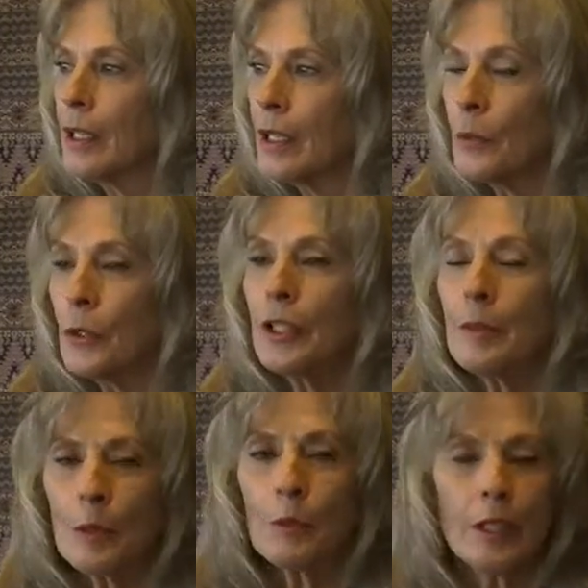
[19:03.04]
we're going to
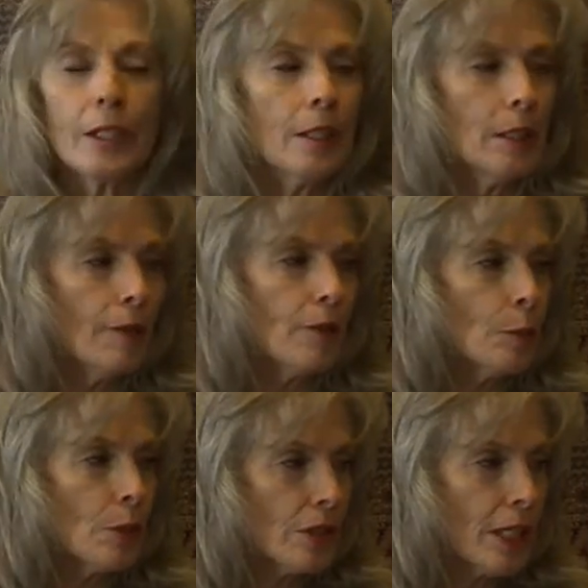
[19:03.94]
be really
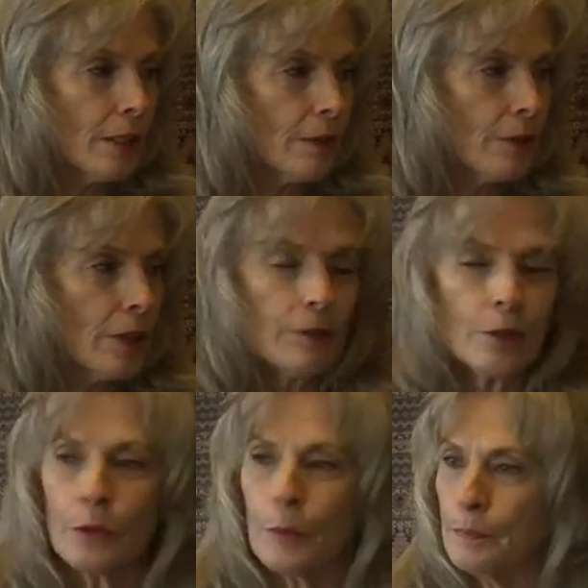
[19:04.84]
uncomfortable standing in front of a
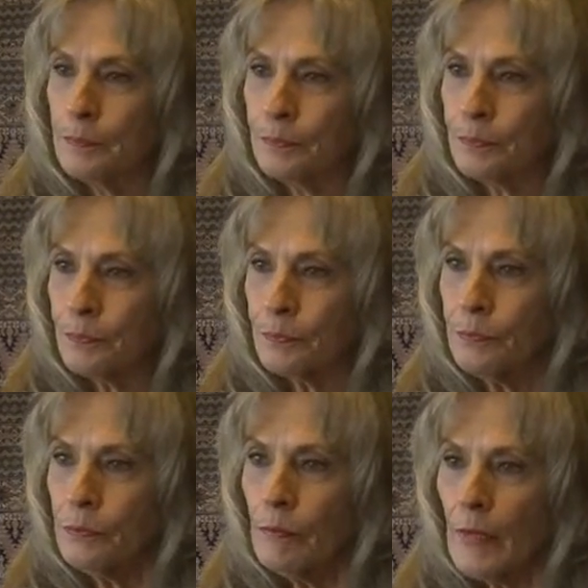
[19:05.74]
group.
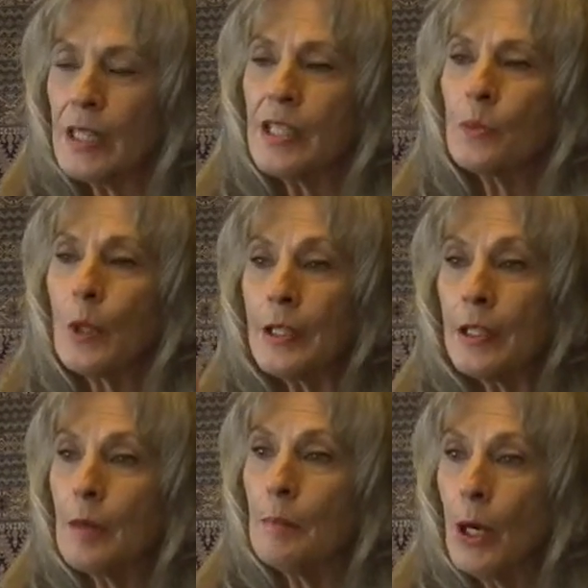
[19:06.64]
This is one of the
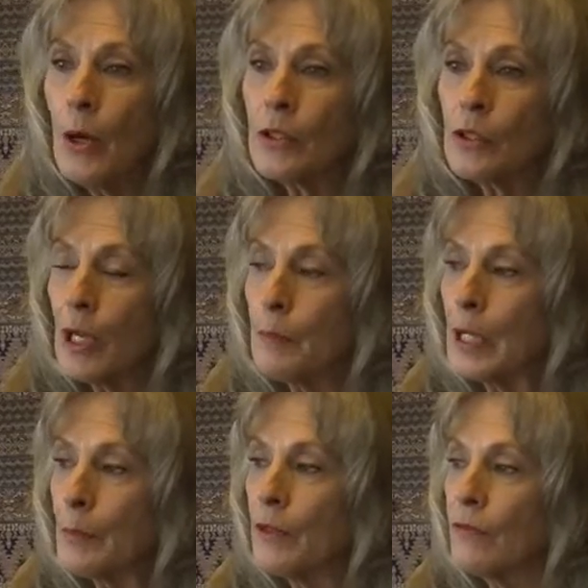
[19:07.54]
components why
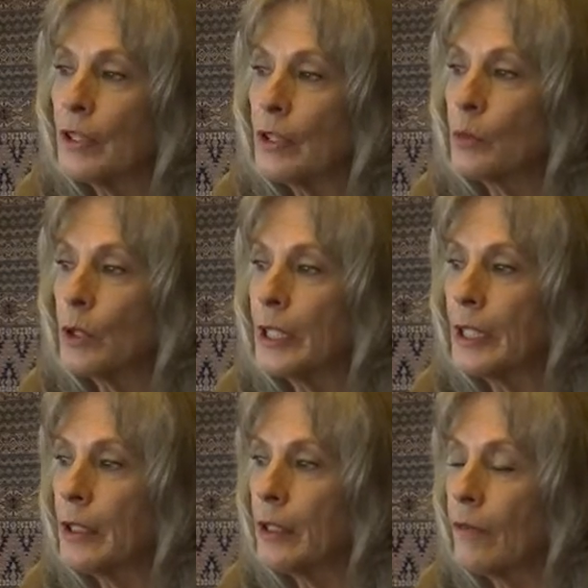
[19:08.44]
people feel really
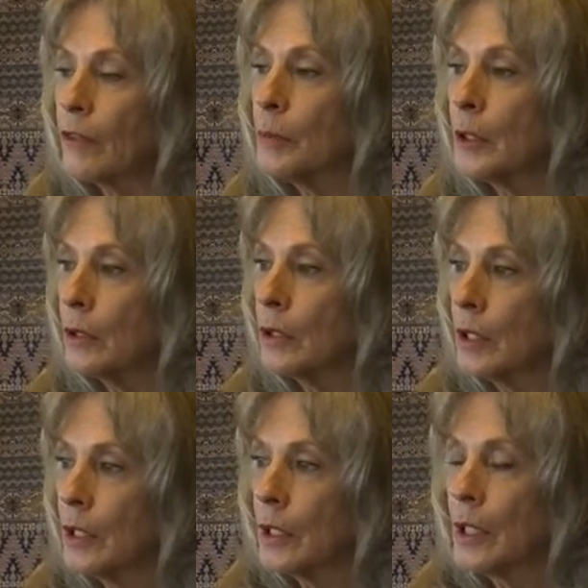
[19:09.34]
uncomfortable.
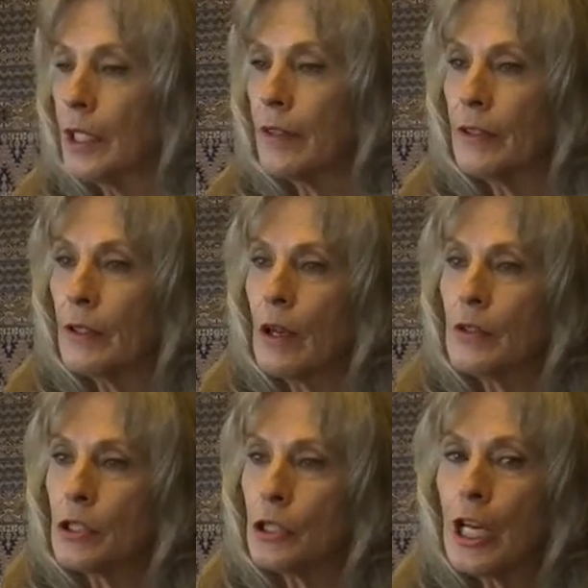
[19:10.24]
They feel all
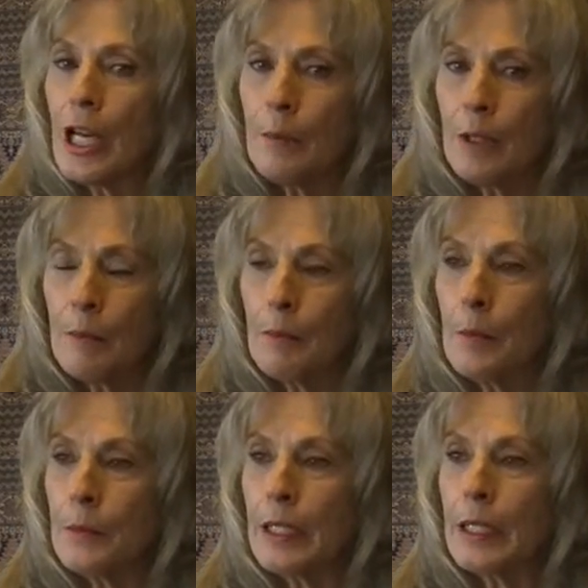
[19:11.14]
the shame come
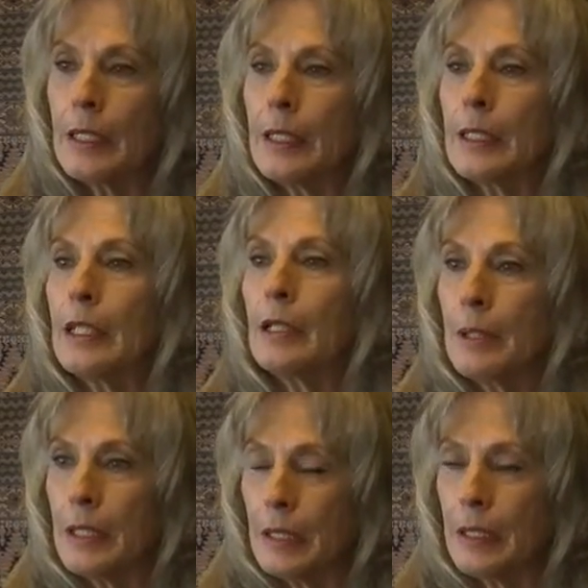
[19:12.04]
up, they get
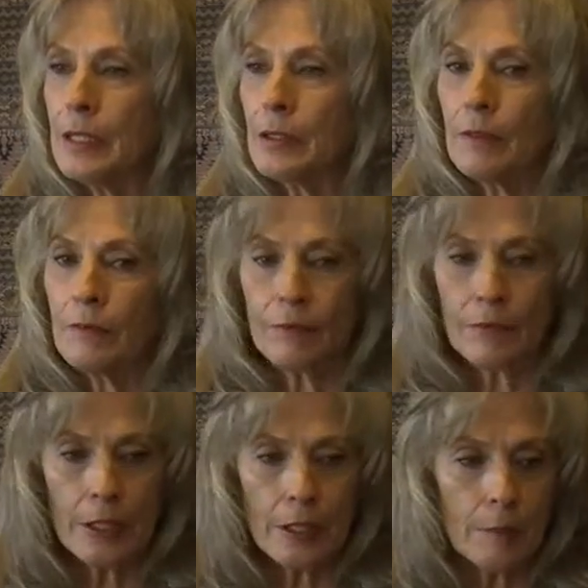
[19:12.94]
inhibited, they start
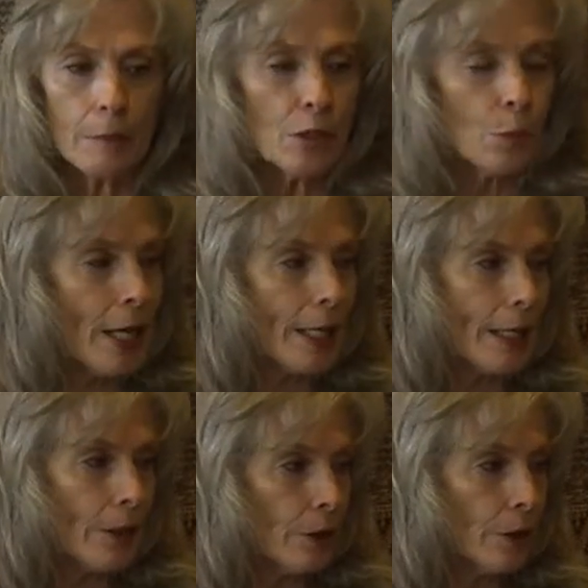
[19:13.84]
feeling
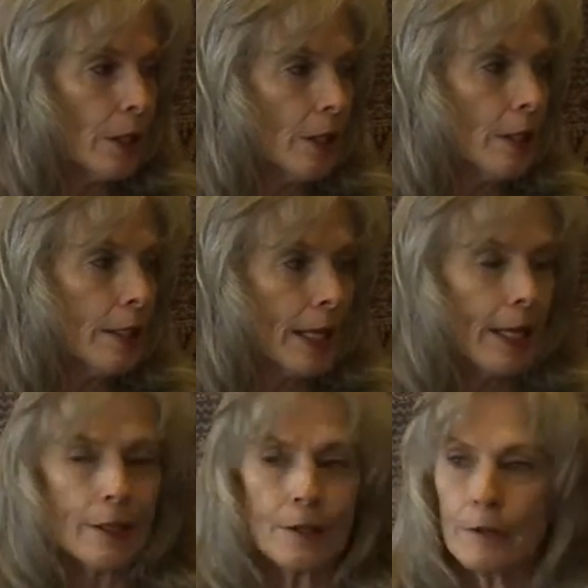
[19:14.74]
sweaty or they
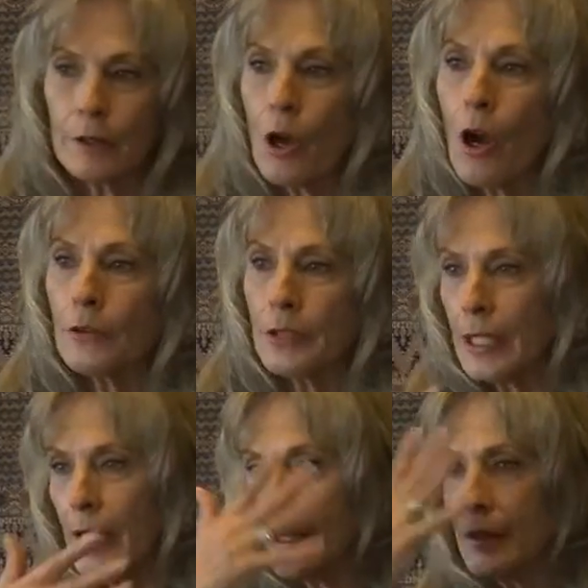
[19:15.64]
can't talk, they
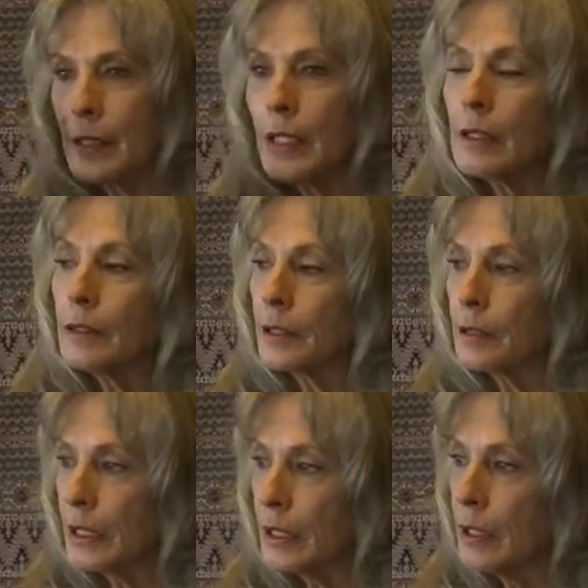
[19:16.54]
can't think
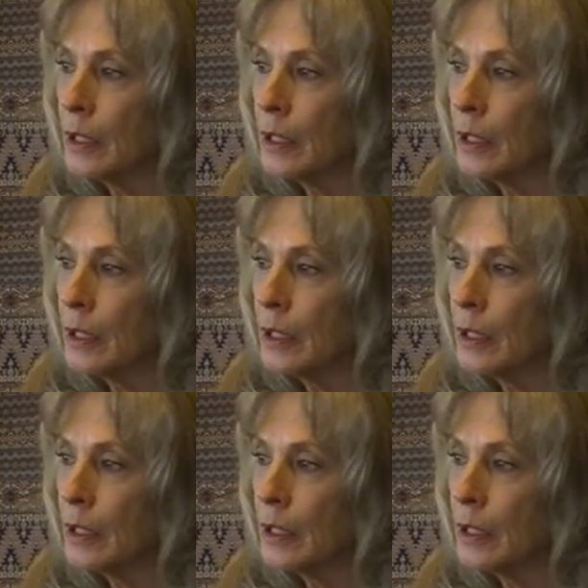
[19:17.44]
clearly.